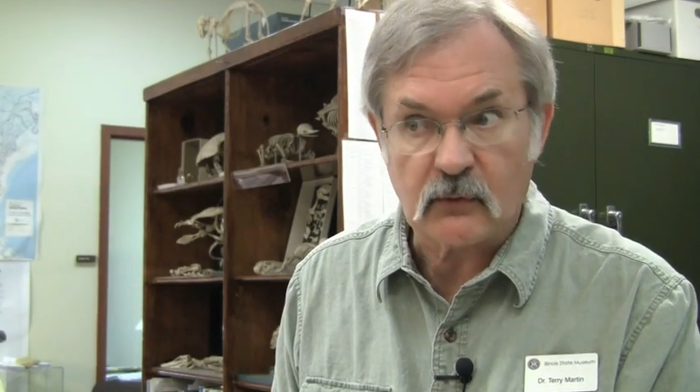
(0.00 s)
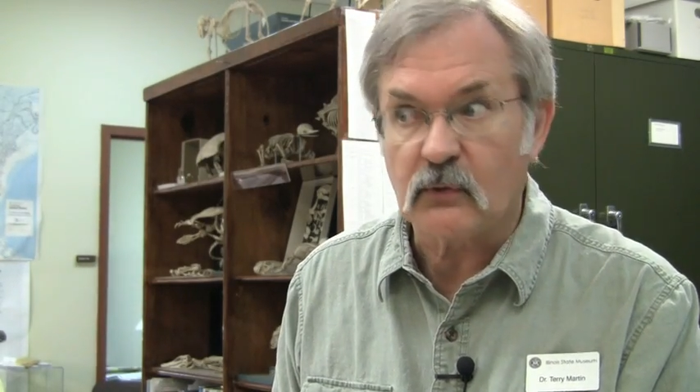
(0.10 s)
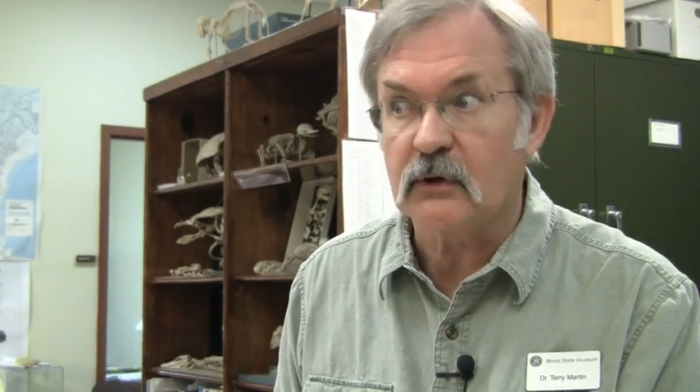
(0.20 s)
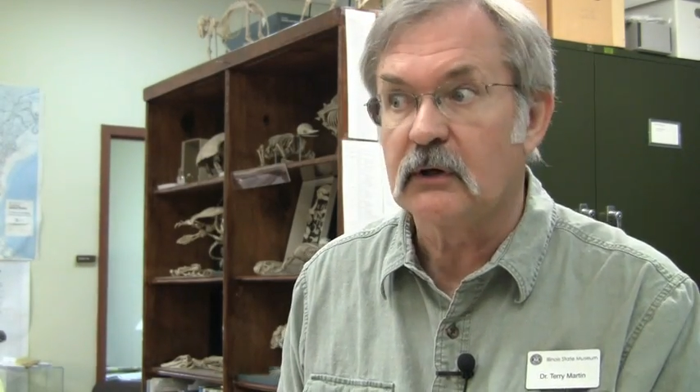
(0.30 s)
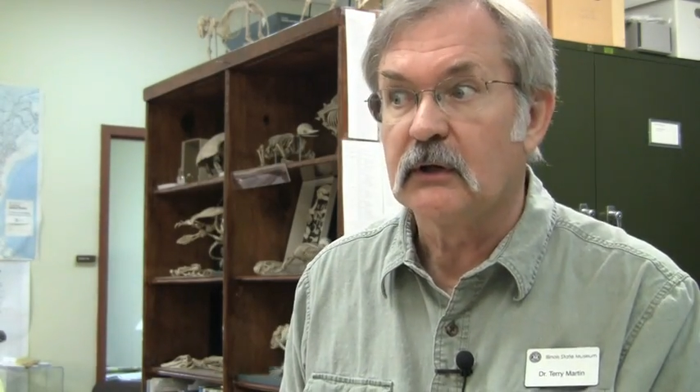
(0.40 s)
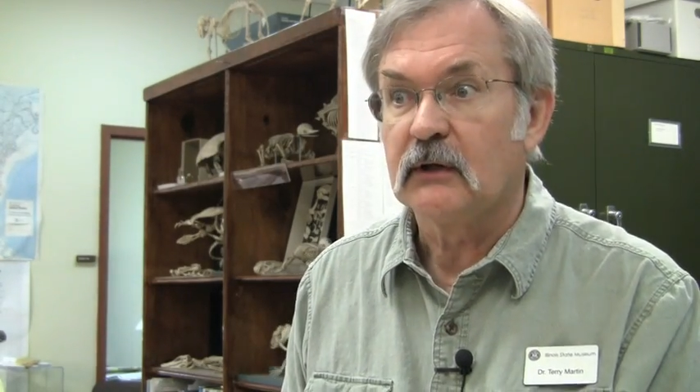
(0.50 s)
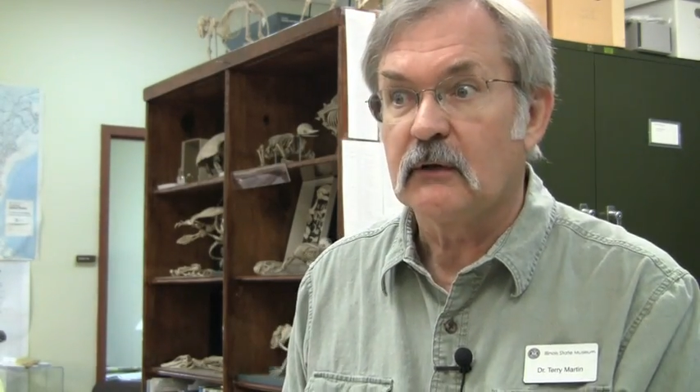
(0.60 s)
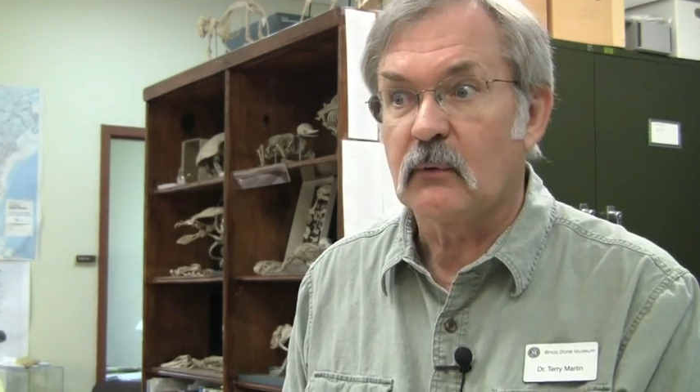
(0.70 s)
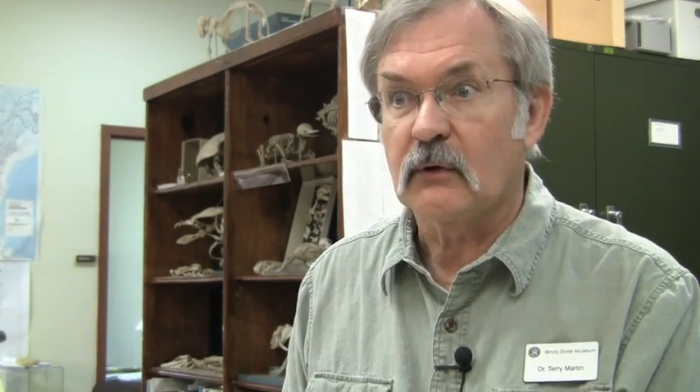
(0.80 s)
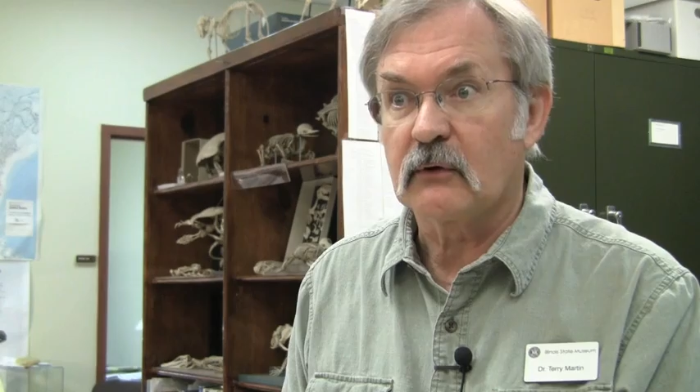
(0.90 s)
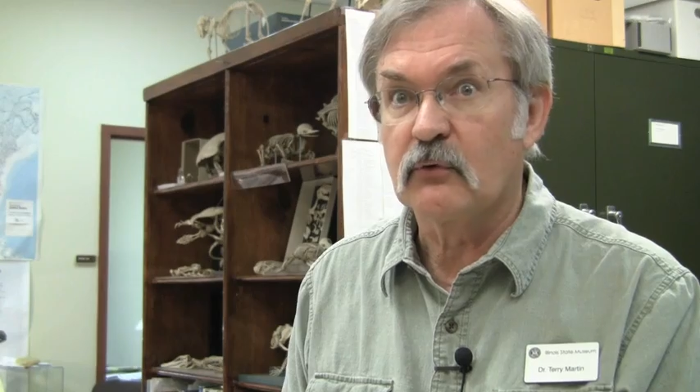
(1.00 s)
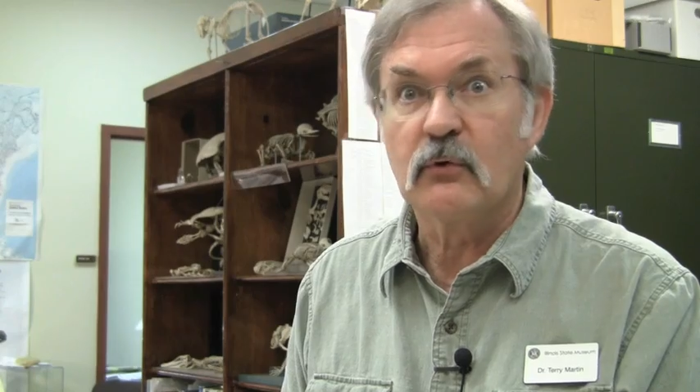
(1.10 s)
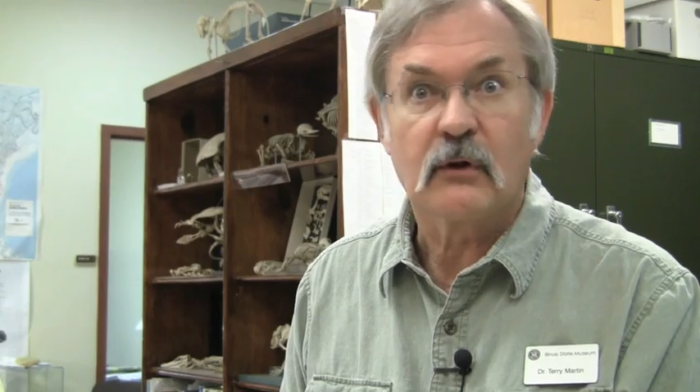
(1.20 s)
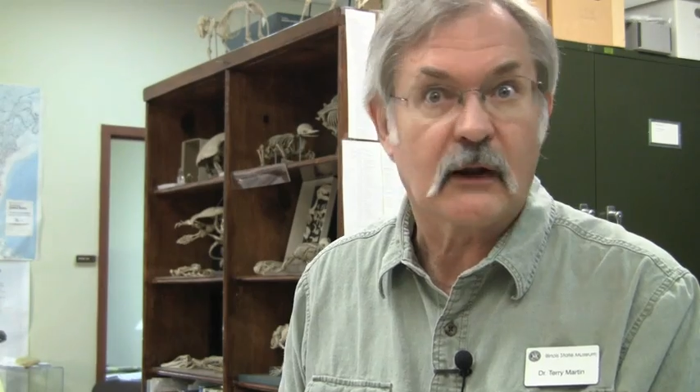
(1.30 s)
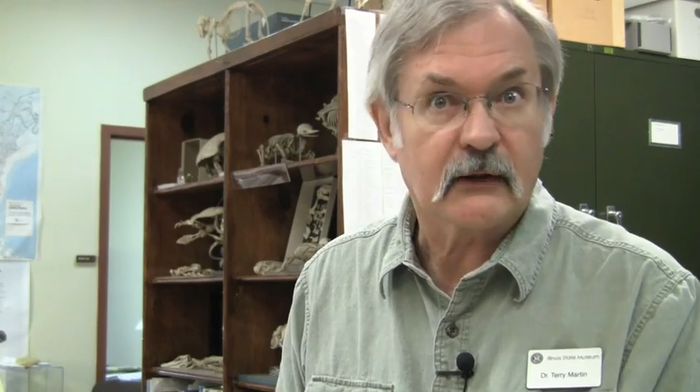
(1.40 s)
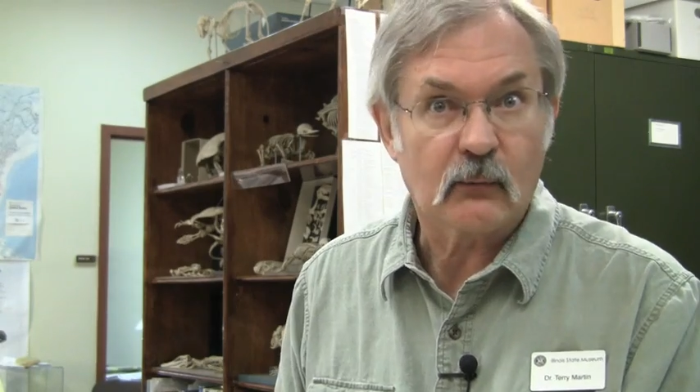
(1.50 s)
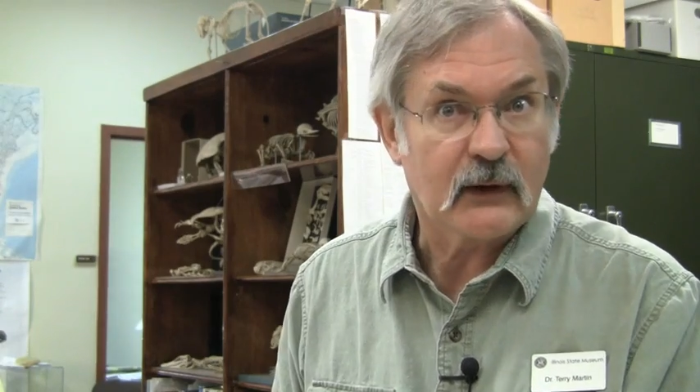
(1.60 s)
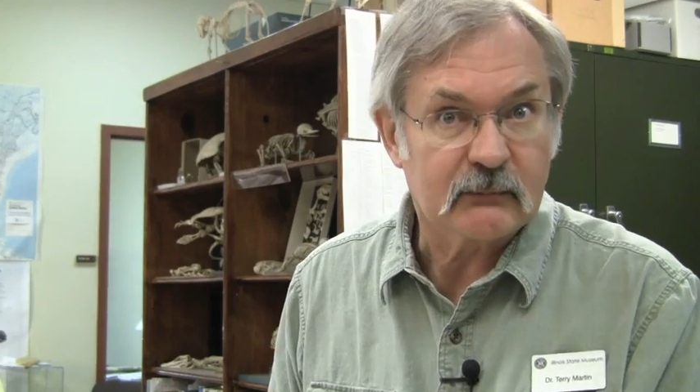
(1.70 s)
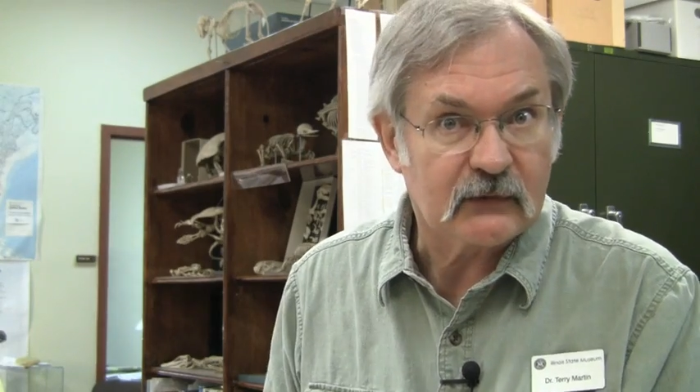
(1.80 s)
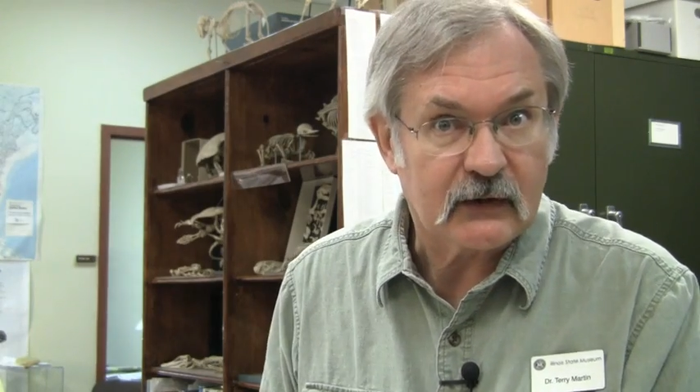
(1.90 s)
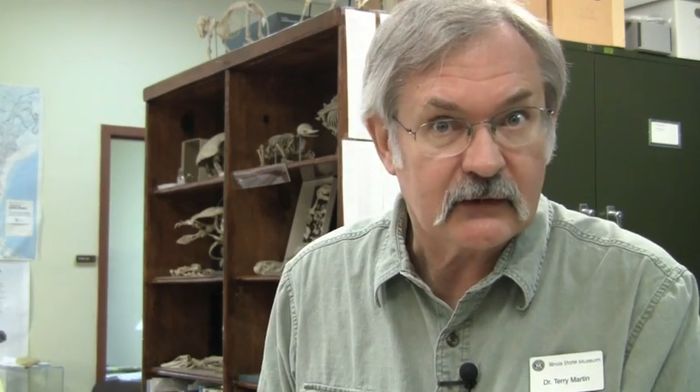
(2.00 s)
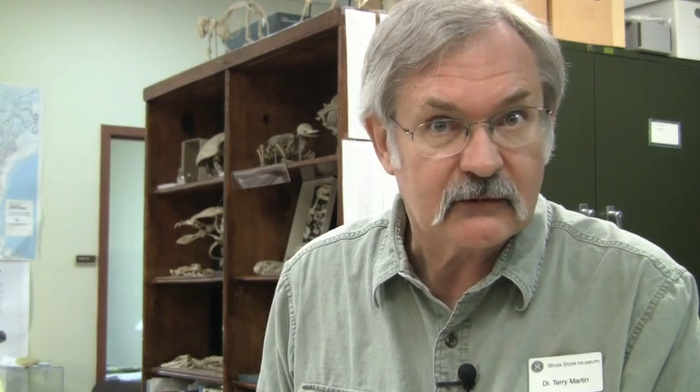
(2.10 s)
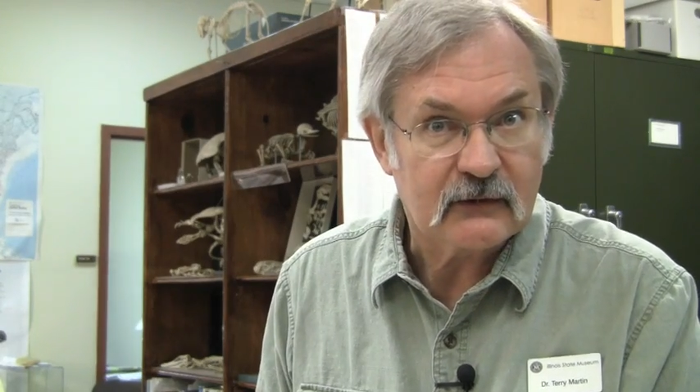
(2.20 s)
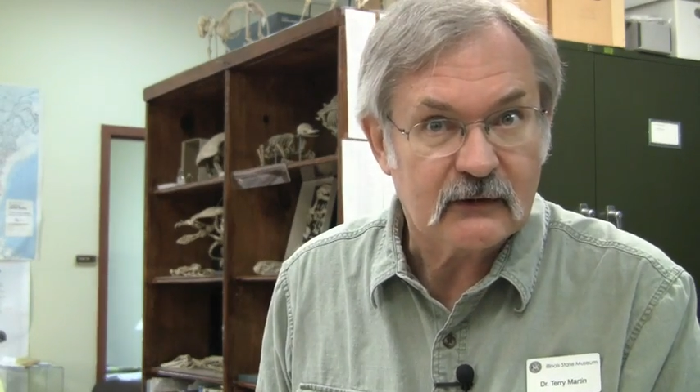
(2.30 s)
or Google on the website.